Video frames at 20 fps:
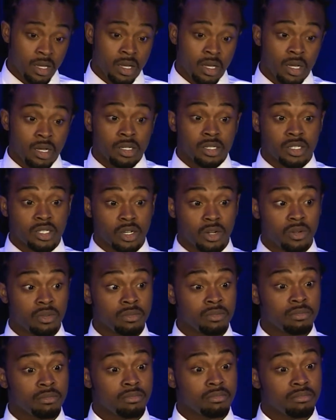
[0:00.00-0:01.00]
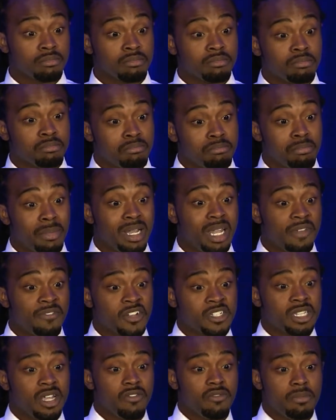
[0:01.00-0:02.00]
So, my life has
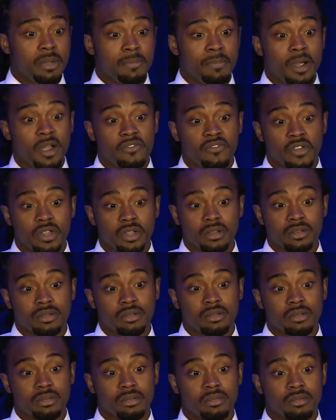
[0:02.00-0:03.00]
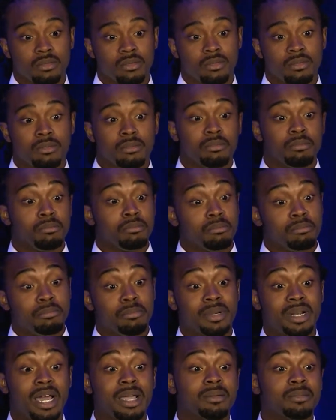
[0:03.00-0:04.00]
never been perfect, but
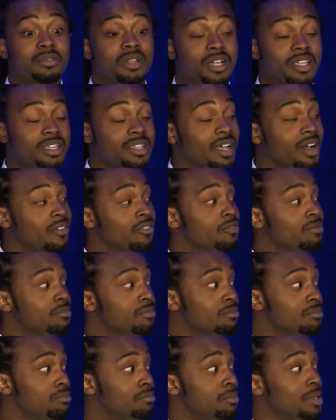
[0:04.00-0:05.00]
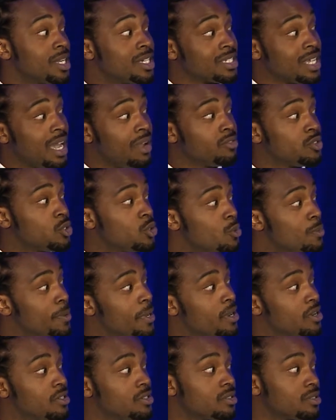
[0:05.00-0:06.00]
I am lucky enough because I have two
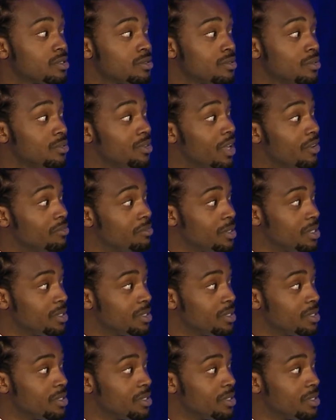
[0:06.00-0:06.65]
parents who love me.